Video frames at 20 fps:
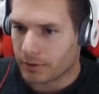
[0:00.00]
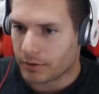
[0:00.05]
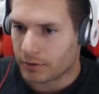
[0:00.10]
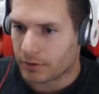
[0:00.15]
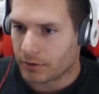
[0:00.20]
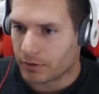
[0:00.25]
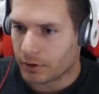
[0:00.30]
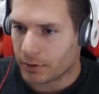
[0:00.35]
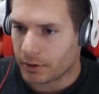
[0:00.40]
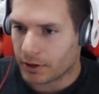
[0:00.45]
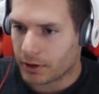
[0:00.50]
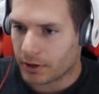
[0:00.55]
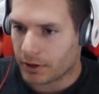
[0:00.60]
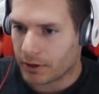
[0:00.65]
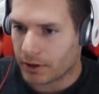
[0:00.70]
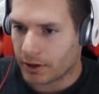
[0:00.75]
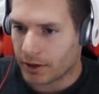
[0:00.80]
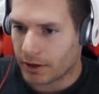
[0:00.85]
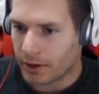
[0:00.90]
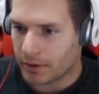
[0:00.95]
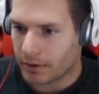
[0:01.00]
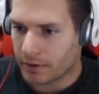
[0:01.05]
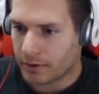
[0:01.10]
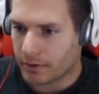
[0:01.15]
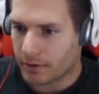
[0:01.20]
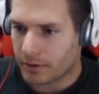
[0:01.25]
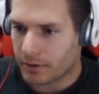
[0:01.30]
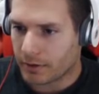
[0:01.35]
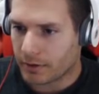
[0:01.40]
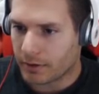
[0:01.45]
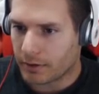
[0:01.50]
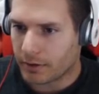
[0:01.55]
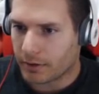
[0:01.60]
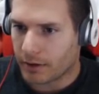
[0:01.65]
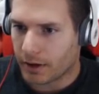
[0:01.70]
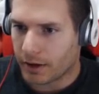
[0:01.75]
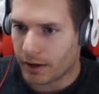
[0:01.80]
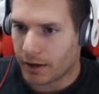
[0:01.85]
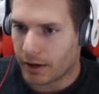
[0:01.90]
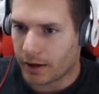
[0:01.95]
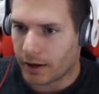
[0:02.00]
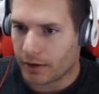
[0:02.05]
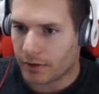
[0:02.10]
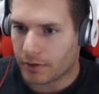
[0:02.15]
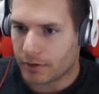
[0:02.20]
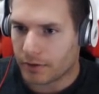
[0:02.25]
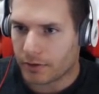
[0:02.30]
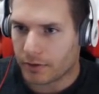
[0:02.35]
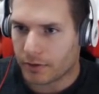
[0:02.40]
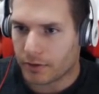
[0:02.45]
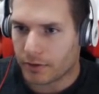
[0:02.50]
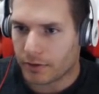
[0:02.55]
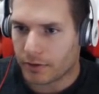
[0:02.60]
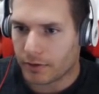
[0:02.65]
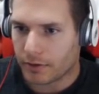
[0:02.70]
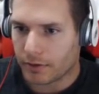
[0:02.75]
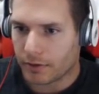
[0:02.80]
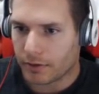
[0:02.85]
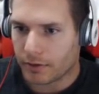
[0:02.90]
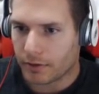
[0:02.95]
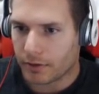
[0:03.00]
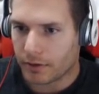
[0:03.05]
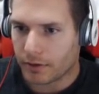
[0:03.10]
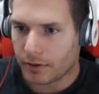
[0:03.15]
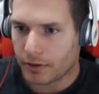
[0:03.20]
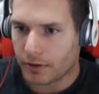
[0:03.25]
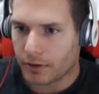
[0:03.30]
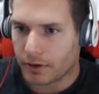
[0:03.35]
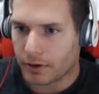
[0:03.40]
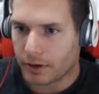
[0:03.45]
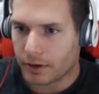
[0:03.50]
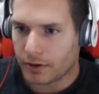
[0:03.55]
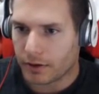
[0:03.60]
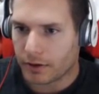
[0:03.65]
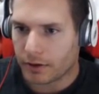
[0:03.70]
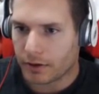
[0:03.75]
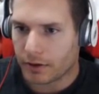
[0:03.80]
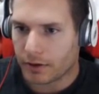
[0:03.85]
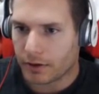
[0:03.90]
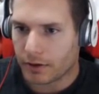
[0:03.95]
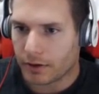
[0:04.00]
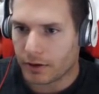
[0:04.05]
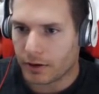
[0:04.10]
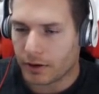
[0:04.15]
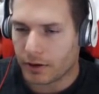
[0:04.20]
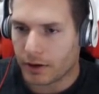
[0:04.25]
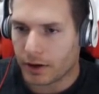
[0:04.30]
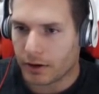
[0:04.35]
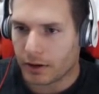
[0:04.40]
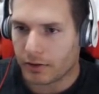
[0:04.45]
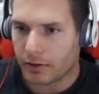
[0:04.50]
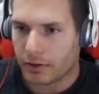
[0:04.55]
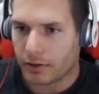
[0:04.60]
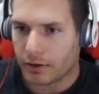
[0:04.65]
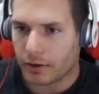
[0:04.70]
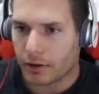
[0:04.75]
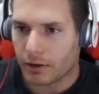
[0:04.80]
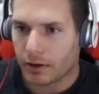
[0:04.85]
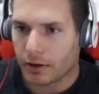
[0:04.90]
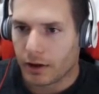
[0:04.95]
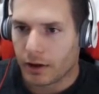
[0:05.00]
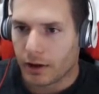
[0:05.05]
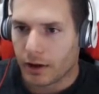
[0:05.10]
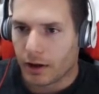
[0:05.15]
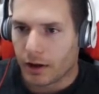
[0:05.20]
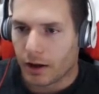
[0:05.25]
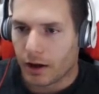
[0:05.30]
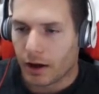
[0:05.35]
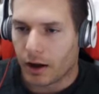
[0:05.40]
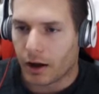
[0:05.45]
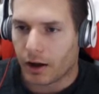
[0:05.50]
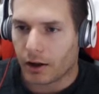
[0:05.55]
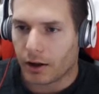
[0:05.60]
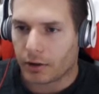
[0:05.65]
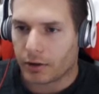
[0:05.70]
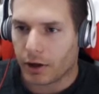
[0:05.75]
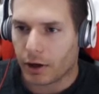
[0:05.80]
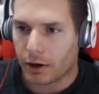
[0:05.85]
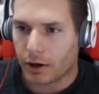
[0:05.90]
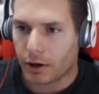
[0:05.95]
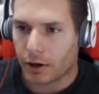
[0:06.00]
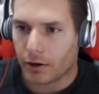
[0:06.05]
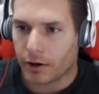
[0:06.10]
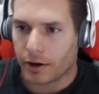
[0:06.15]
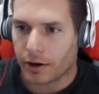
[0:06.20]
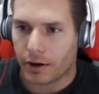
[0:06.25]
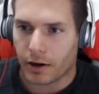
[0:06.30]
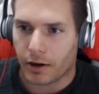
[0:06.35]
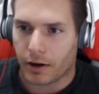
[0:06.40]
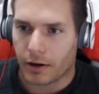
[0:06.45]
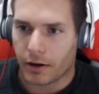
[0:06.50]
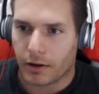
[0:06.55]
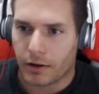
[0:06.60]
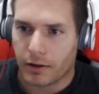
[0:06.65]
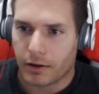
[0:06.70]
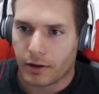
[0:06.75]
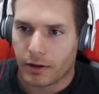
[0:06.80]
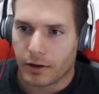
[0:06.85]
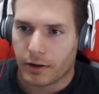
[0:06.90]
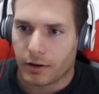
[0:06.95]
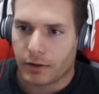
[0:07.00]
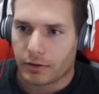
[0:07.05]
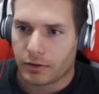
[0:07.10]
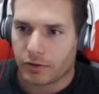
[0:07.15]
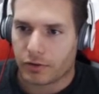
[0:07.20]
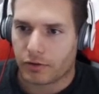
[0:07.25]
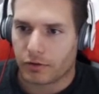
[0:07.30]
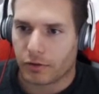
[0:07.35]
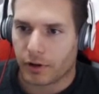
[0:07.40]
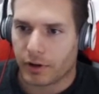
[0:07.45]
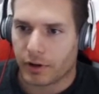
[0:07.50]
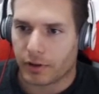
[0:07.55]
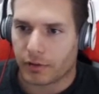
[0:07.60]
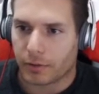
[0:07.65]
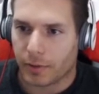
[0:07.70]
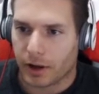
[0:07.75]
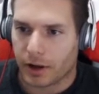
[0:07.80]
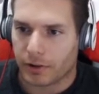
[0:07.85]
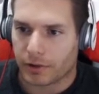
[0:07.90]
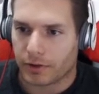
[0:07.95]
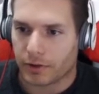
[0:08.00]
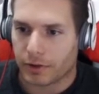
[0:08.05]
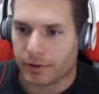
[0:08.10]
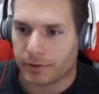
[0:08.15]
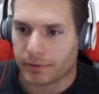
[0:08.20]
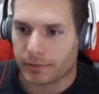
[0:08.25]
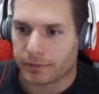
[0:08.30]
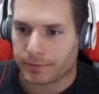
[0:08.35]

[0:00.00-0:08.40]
So we're going to go ahead and get a nice little KO here. Destroy this monster.